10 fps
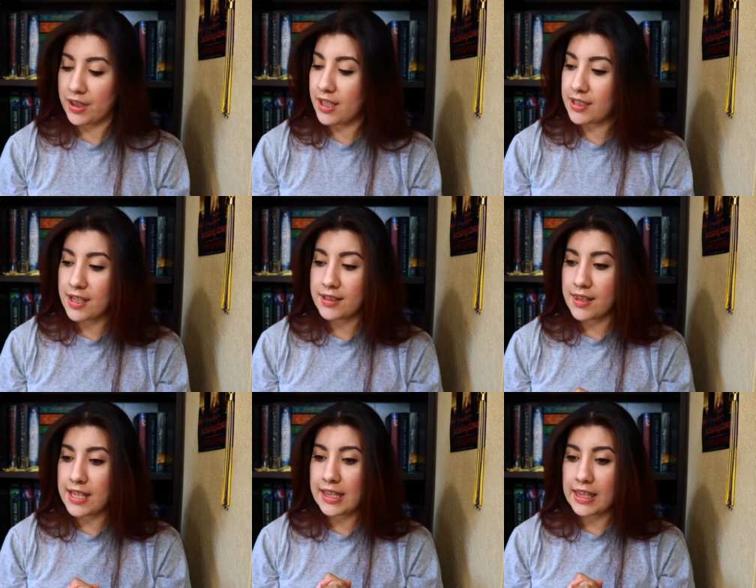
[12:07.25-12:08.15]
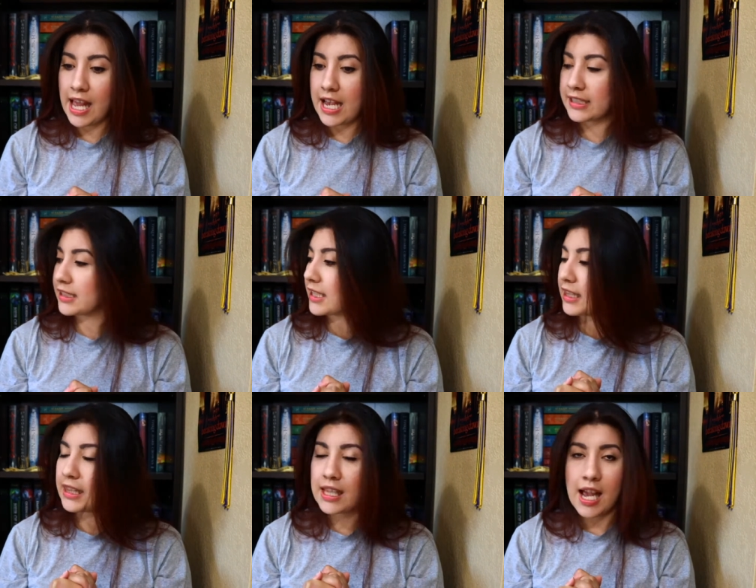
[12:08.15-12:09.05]
This is the last,
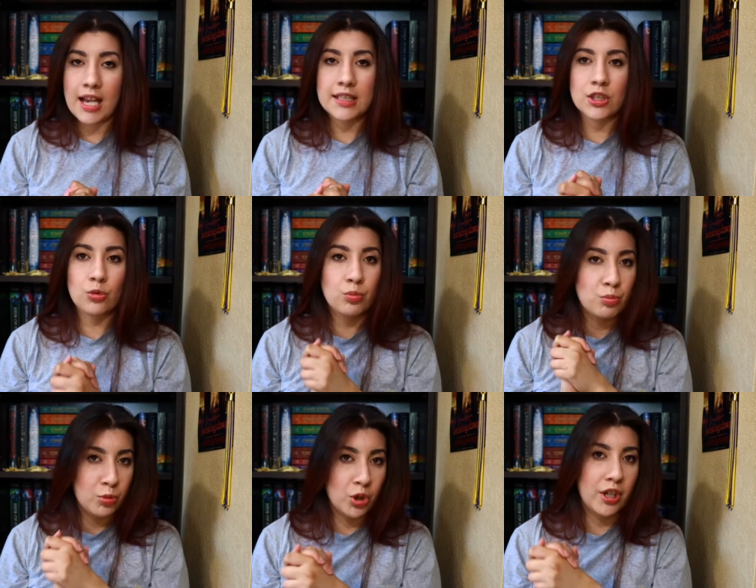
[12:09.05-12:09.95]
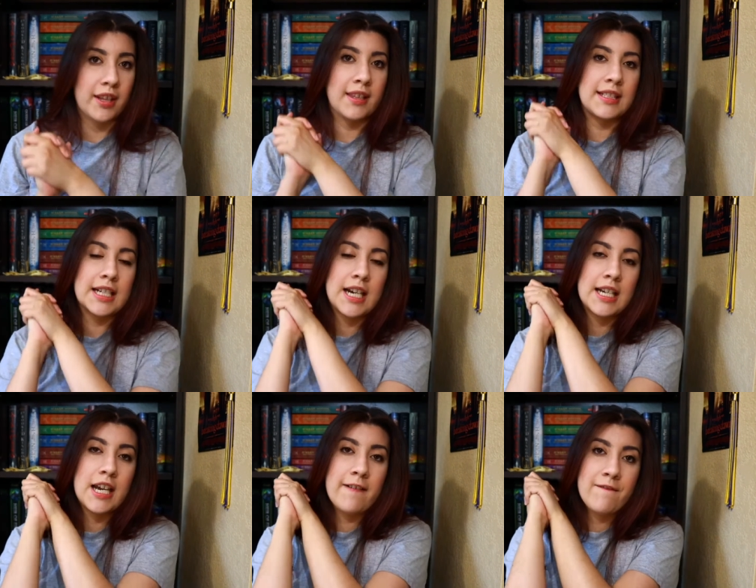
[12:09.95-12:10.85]
last book that I
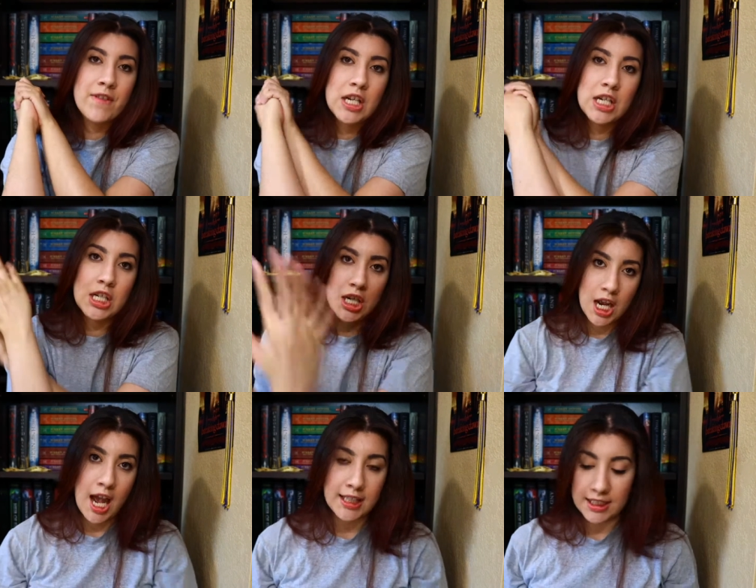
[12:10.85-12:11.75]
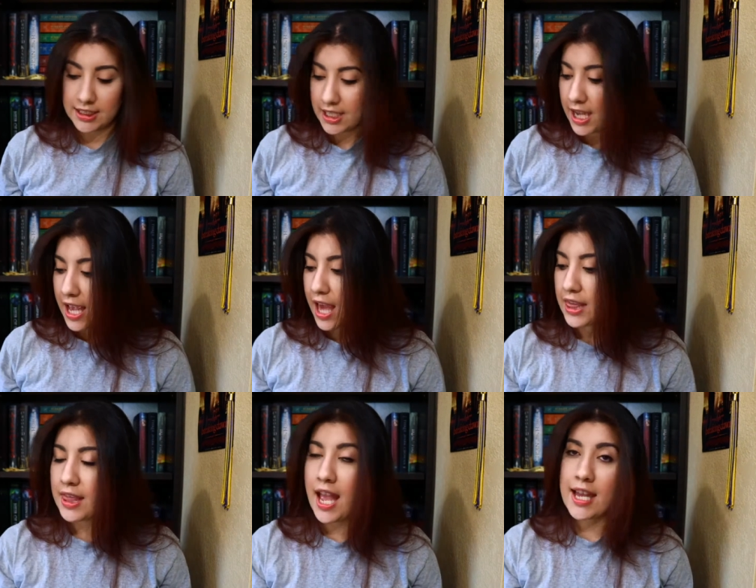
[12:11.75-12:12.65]
have Gotten,
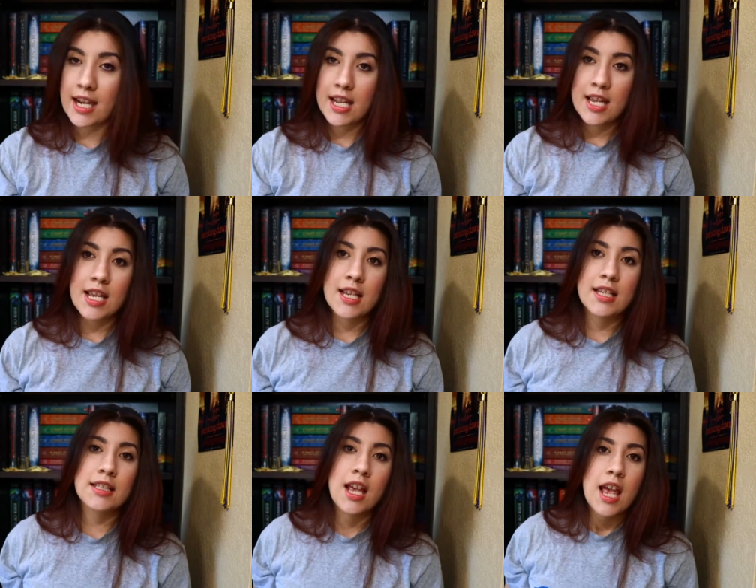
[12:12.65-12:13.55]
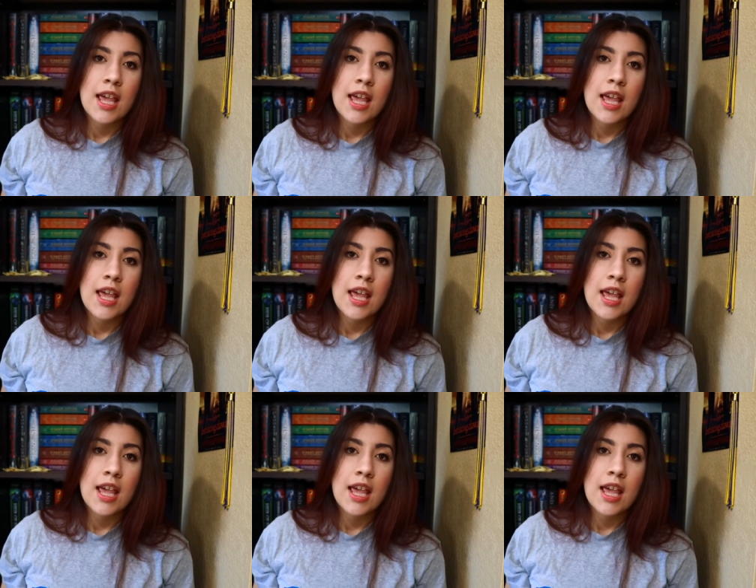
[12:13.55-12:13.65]
and that is